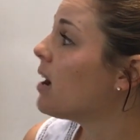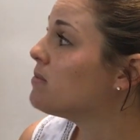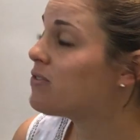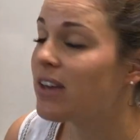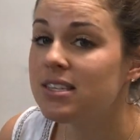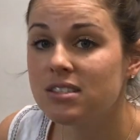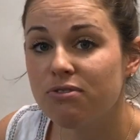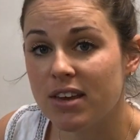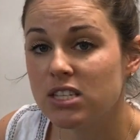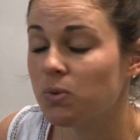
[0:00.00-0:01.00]
comes face to
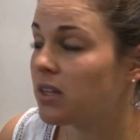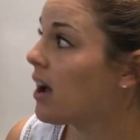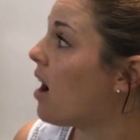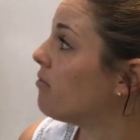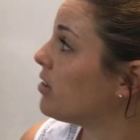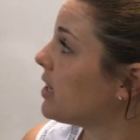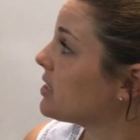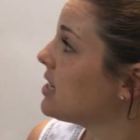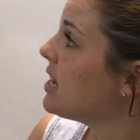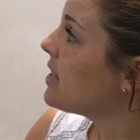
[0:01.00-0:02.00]
face with a
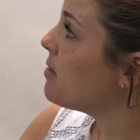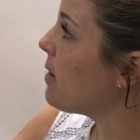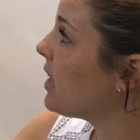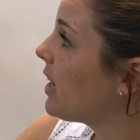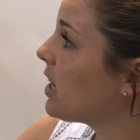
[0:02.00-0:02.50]
conflict. The main